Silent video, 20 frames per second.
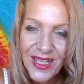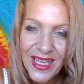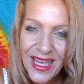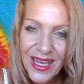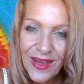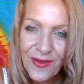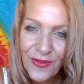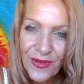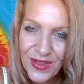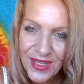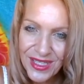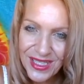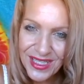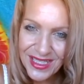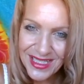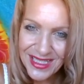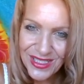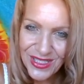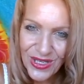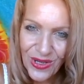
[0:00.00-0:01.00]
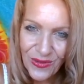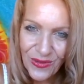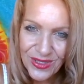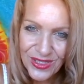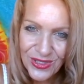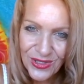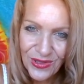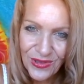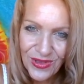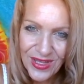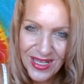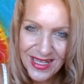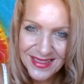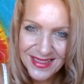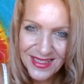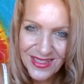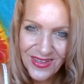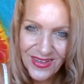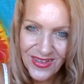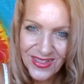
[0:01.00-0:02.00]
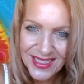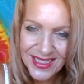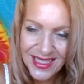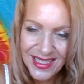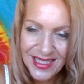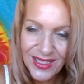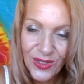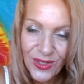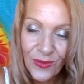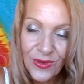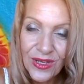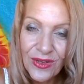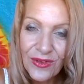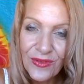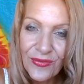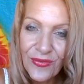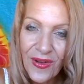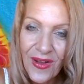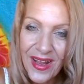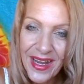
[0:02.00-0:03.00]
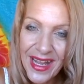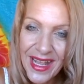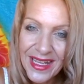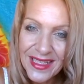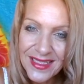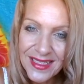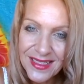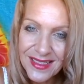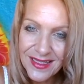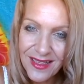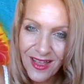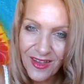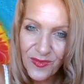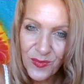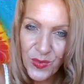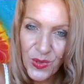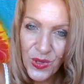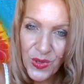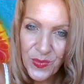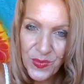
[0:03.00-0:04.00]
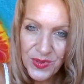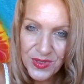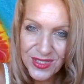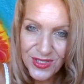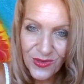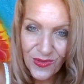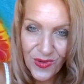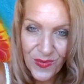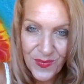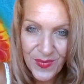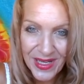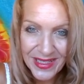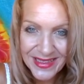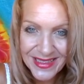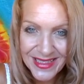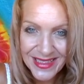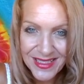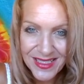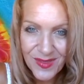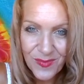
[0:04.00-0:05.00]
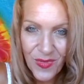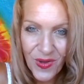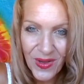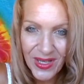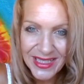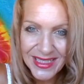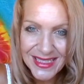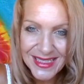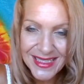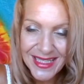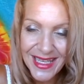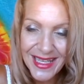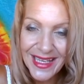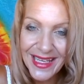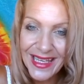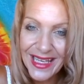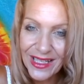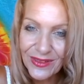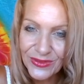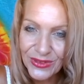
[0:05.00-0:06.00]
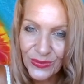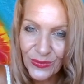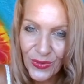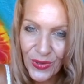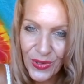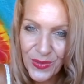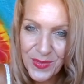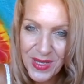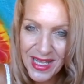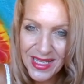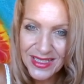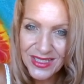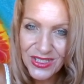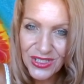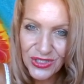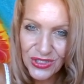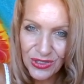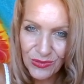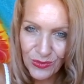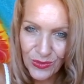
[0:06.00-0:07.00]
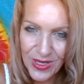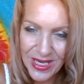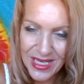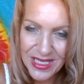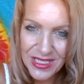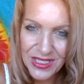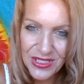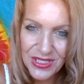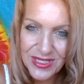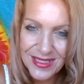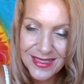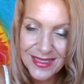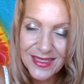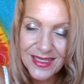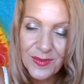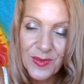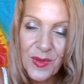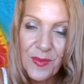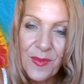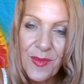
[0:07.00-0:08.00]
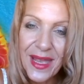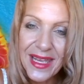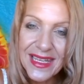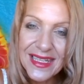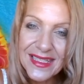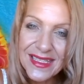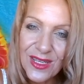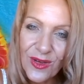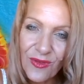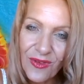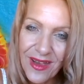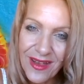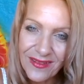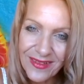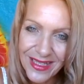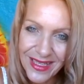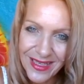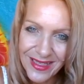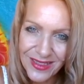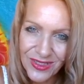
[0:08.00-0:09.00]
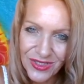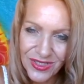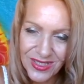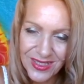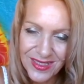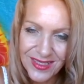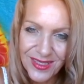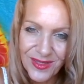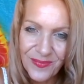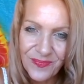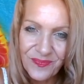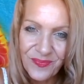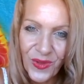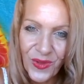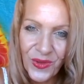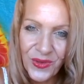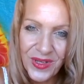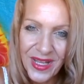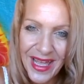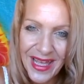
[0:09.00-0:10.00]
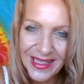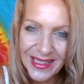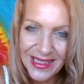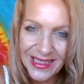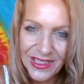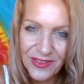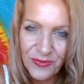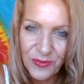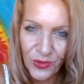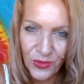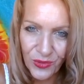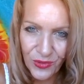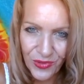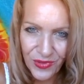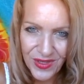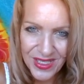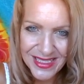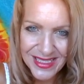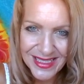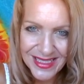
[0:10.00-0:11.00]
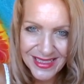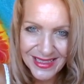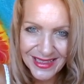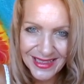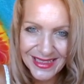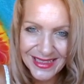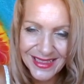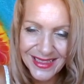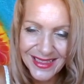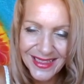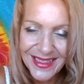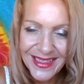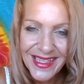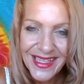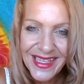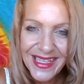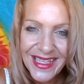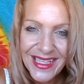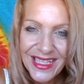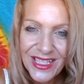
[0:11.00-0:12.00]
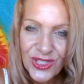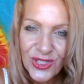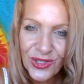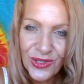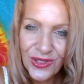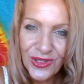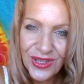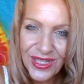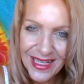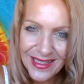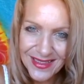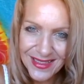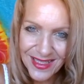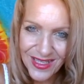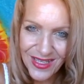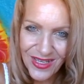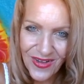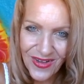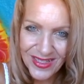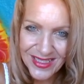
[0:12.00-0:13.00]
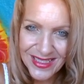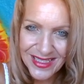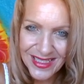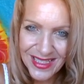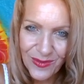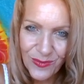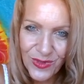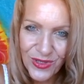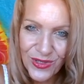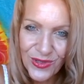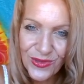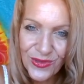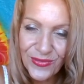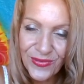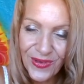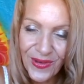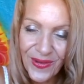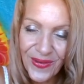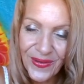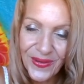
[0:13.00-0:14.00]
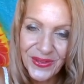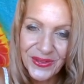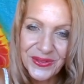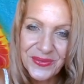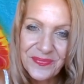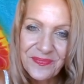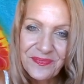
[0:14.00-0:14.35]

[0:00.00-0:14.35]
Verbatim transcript: everything you need to know in 2019 career and finances, life purpose, your abundance mindset, love and romance, your general energies, and some amazing crowning energies on how to live more authentically in 2019 with your flow.